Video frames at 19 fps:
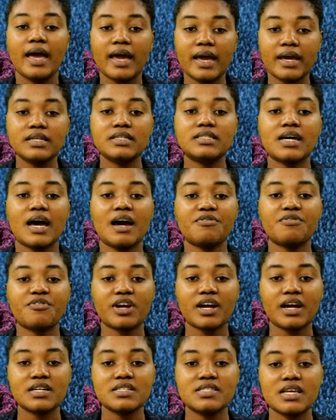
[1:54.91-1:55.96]
the
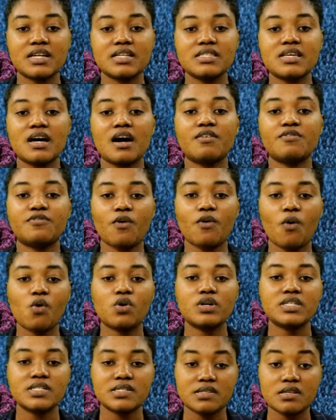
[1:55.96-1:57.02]
African Center
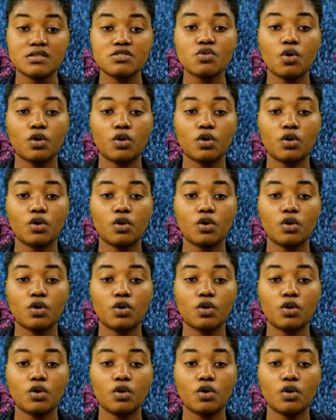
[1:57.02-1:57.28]
for Disease